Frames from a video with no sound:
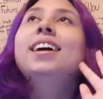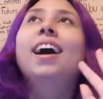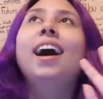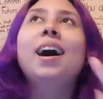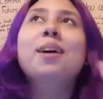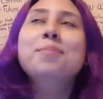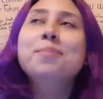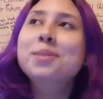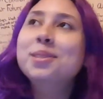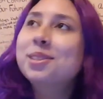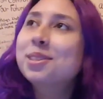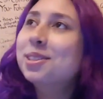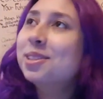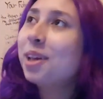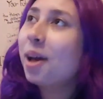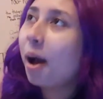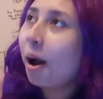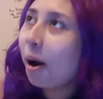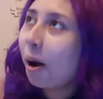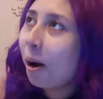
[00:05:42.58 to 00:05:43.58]
I'm
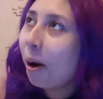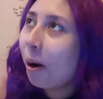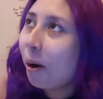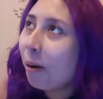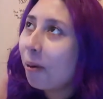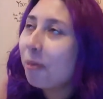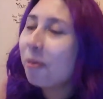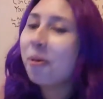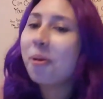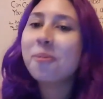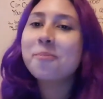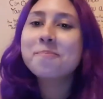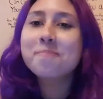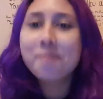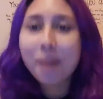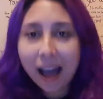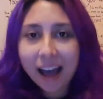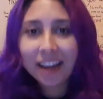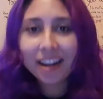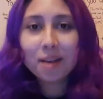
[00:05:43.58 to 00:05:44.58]
so
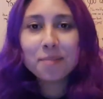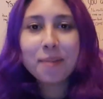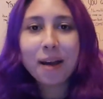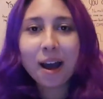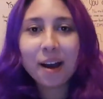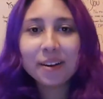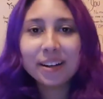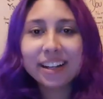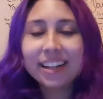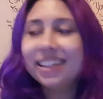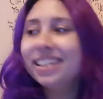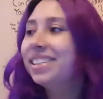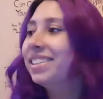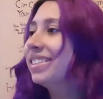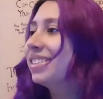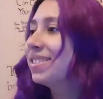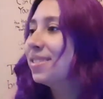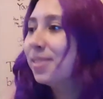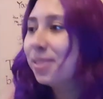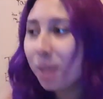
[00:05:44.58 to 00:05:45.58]
mad about
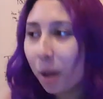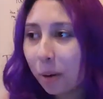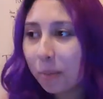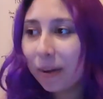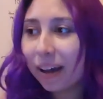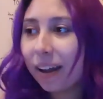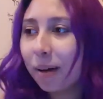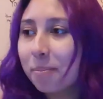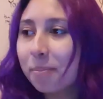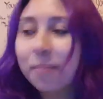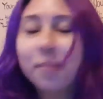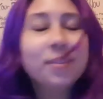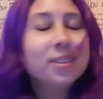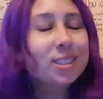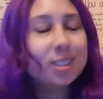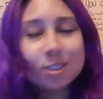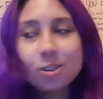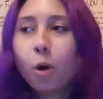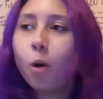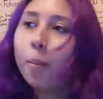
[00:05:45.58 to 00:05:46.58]
it. So mad
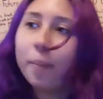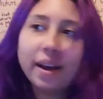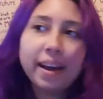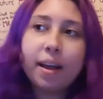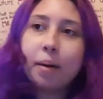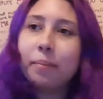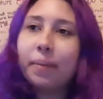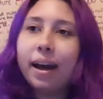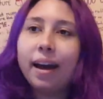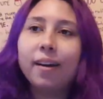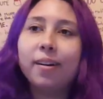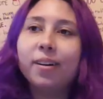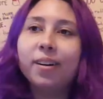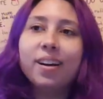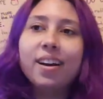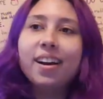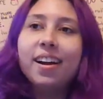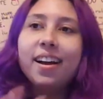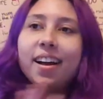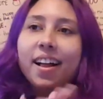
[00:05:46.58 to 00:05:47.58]
about
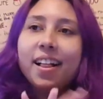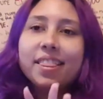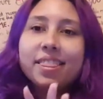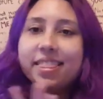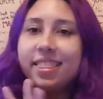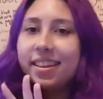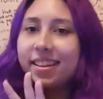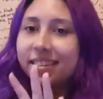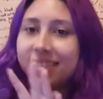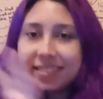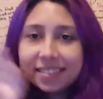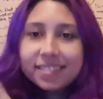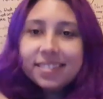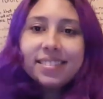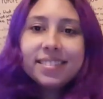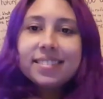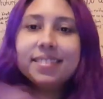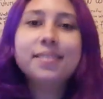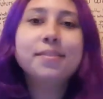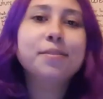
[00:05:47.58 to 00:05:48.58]
the
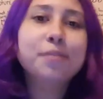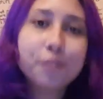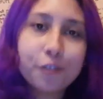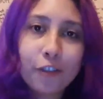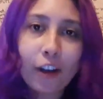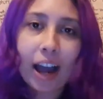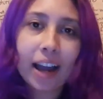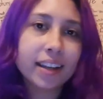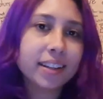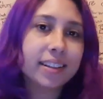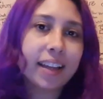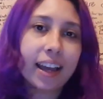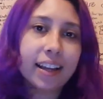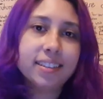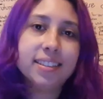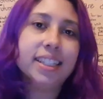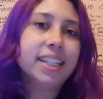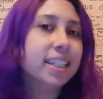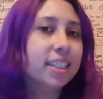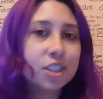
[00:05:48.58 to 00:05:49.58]
fight
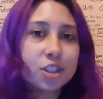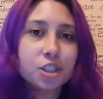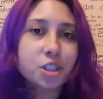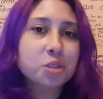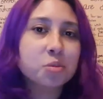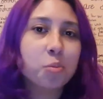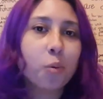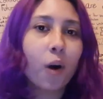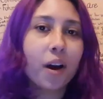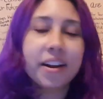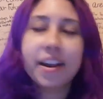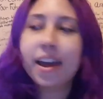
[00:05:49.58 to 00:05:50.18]
ending in just one